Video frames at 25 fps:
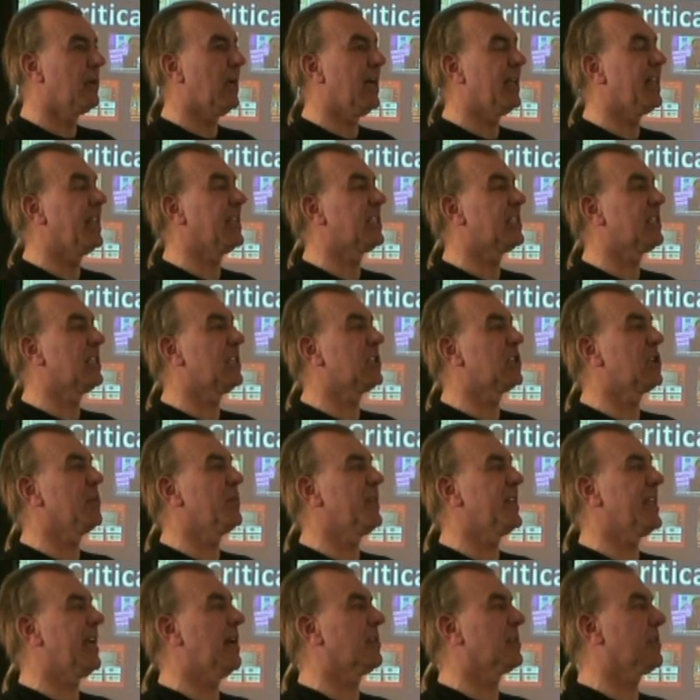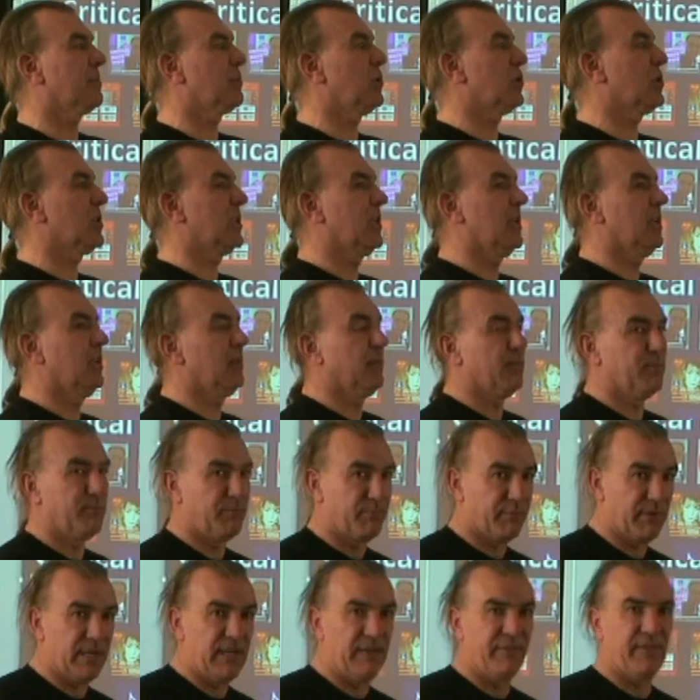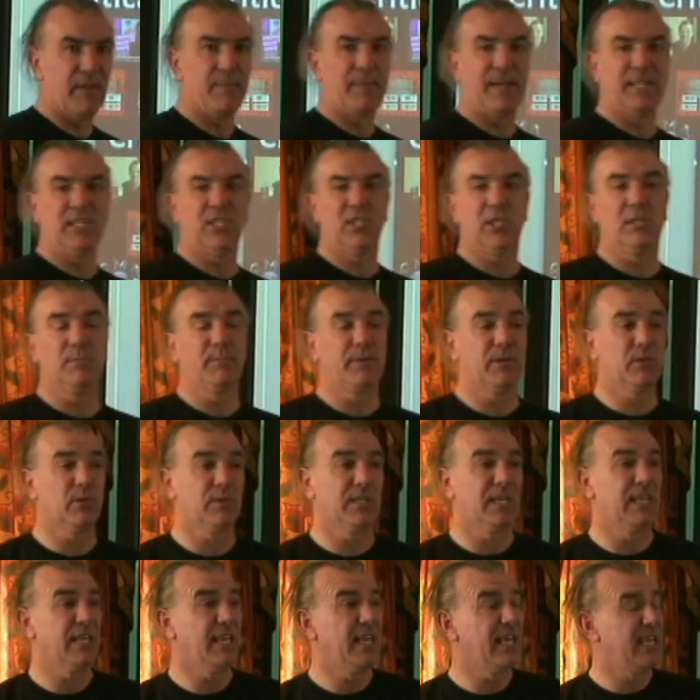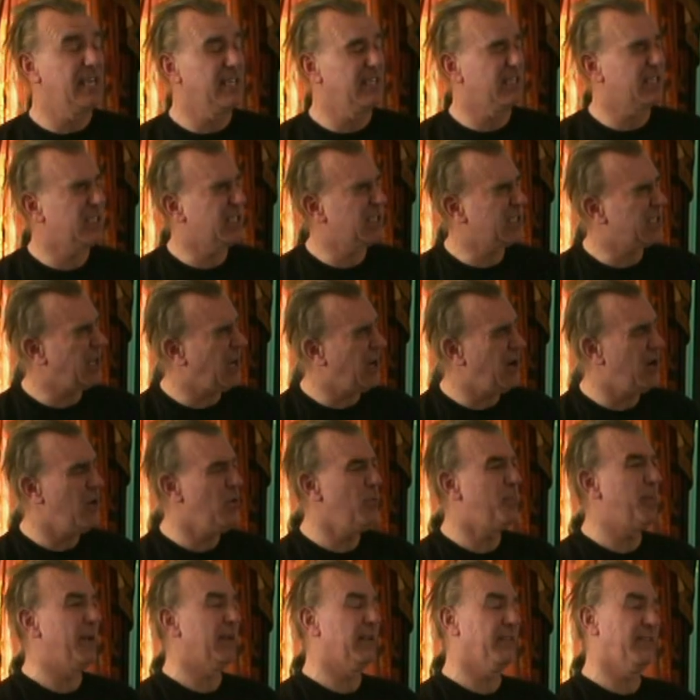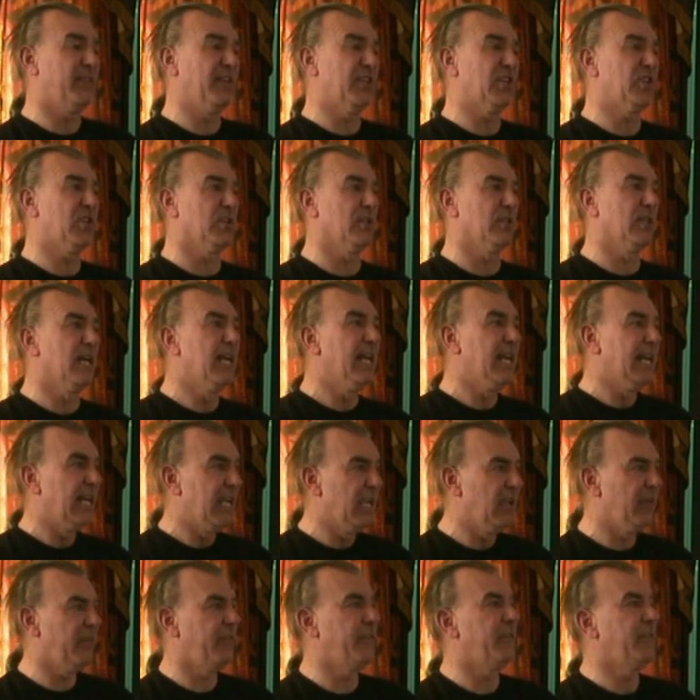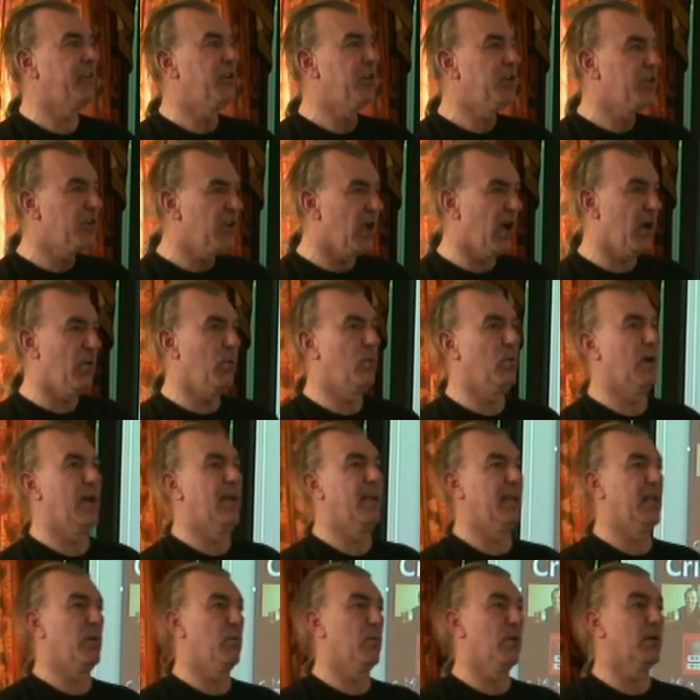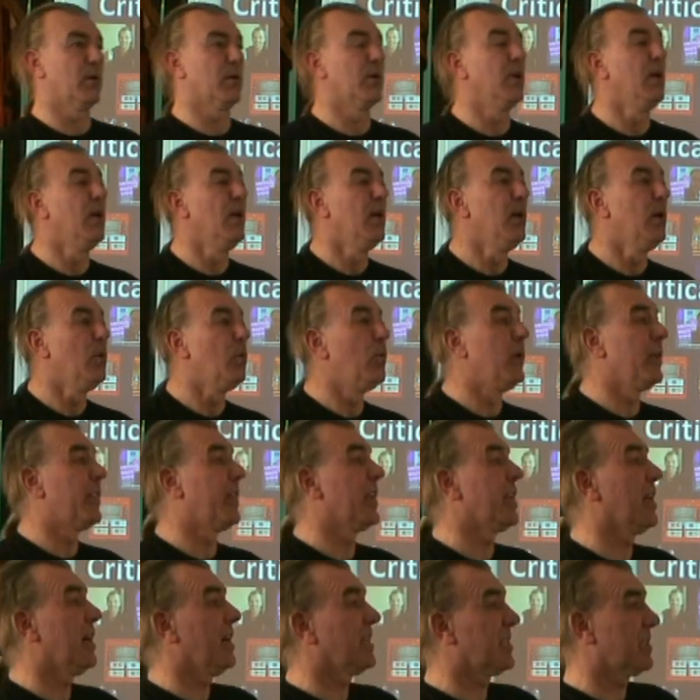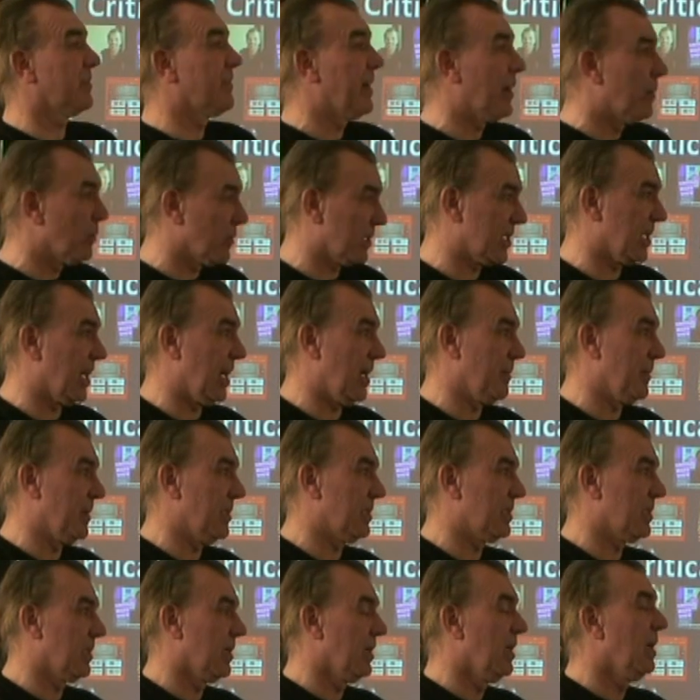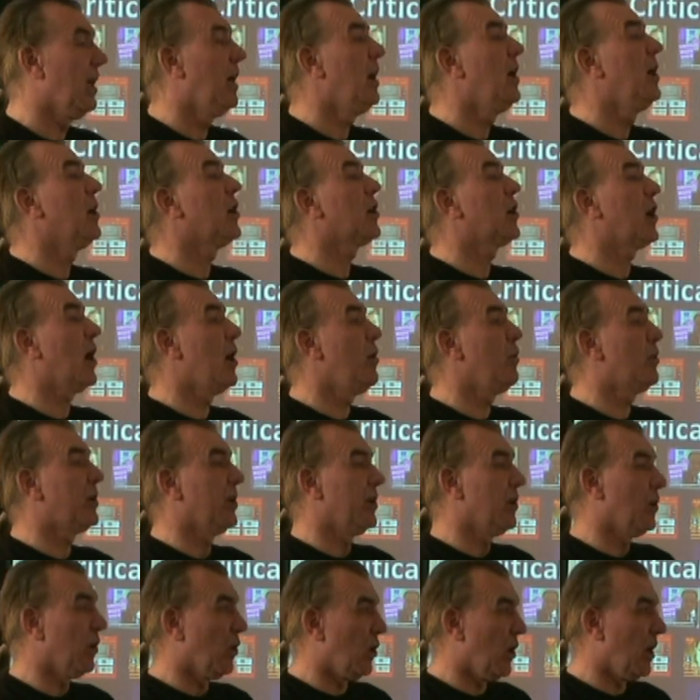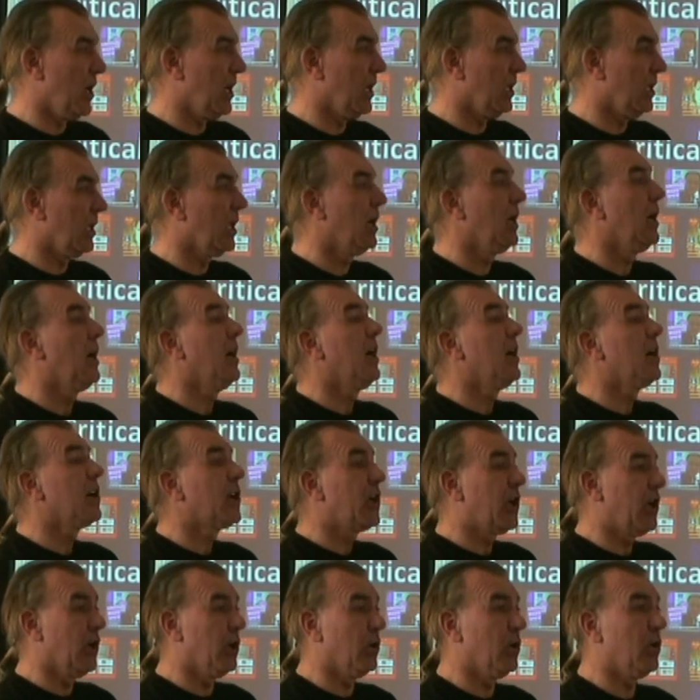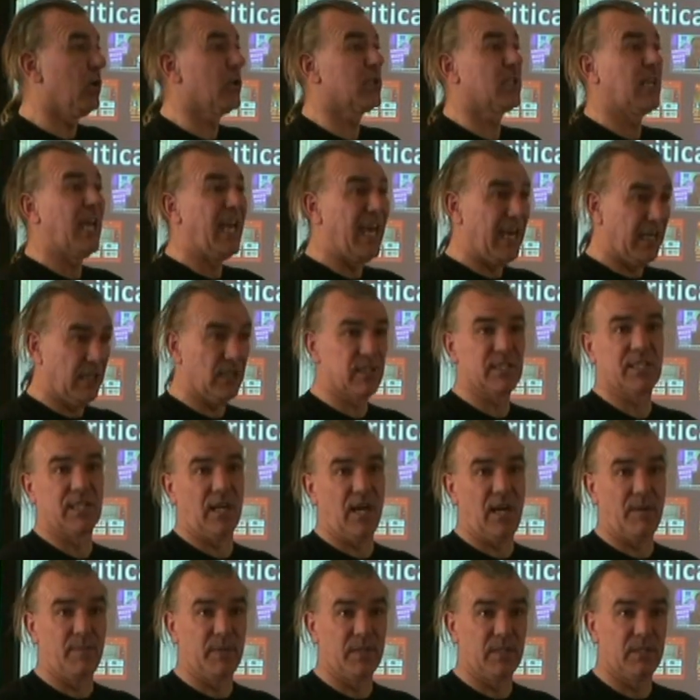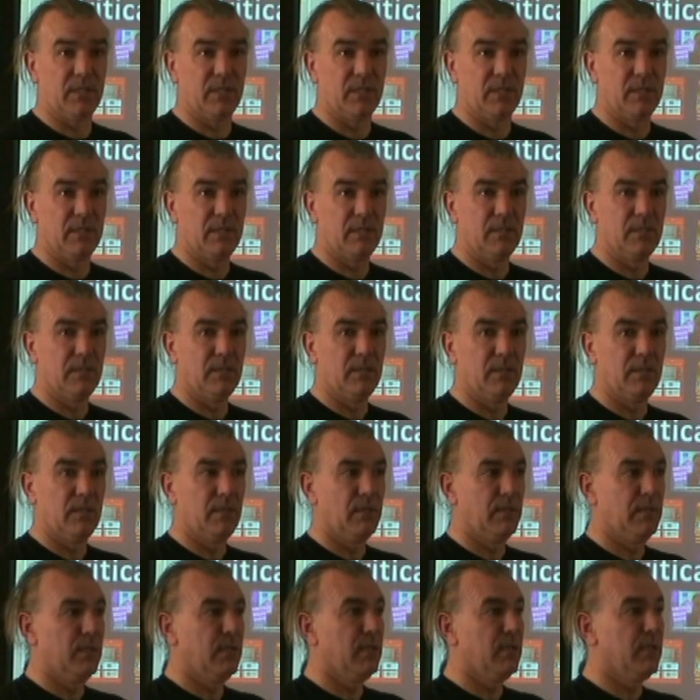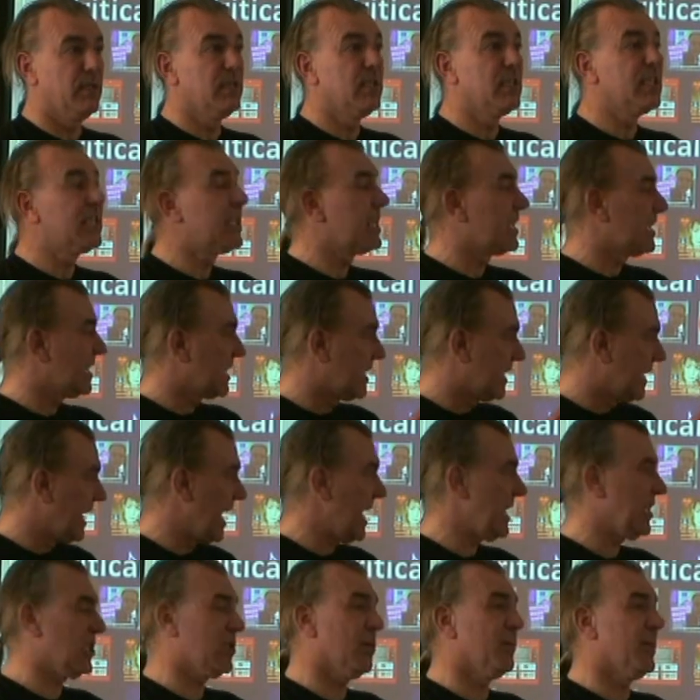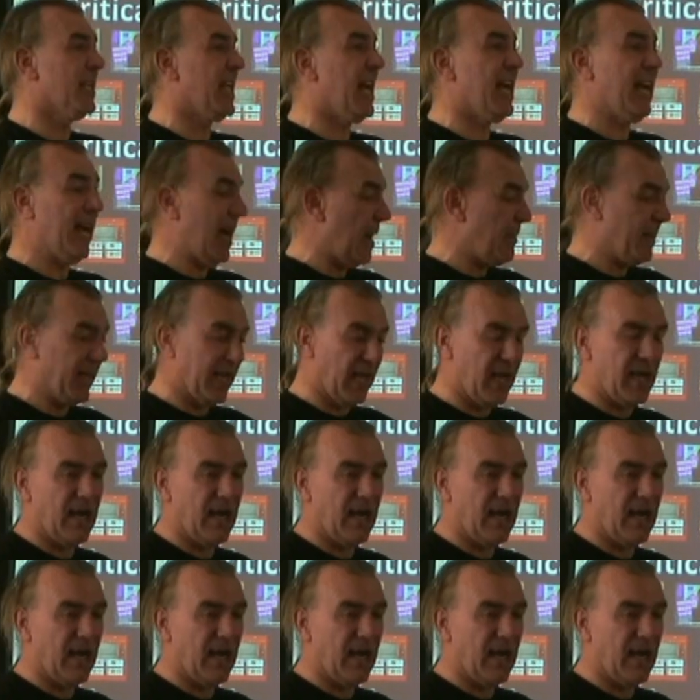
Right, there's something else I'm just going to briefly mention, because it's so beneficial if you know anyone with the likes of Alzheimer's. Coconut oil cures Alzheimer's. get some of that. I mean,